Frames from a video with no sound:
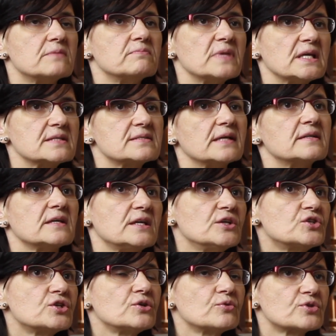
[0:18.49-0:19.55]
means that
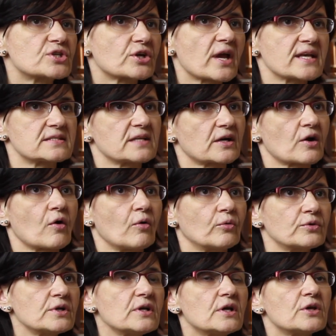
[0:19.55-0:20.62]
each user has their
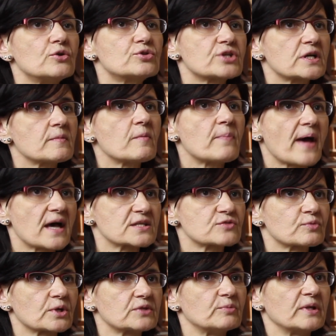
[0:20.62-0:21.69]
own username and
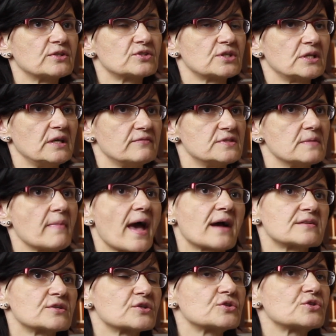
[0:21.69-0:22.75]
password, which gives them
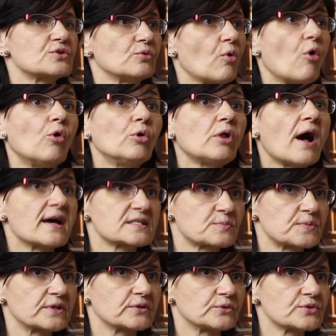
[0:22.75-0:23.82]
access to all
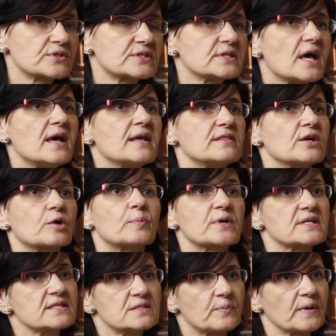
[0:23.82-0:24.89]
hospitals that are
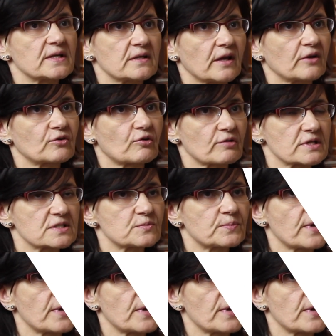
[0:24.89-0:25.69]
participating in CRISP.